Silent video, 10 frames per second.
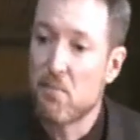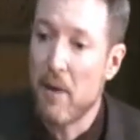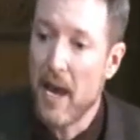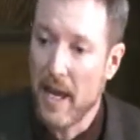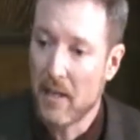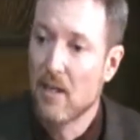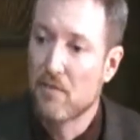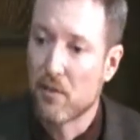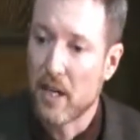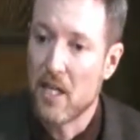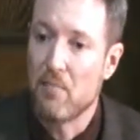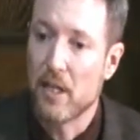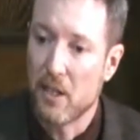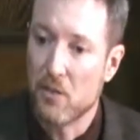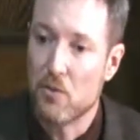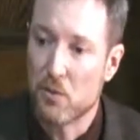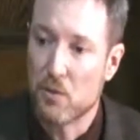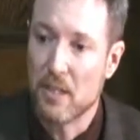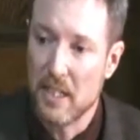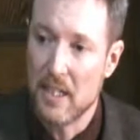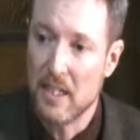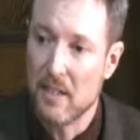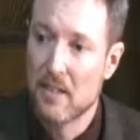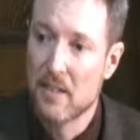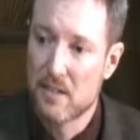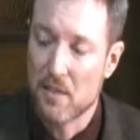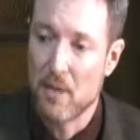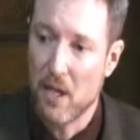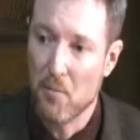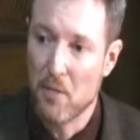back for anybody who truly needed some help.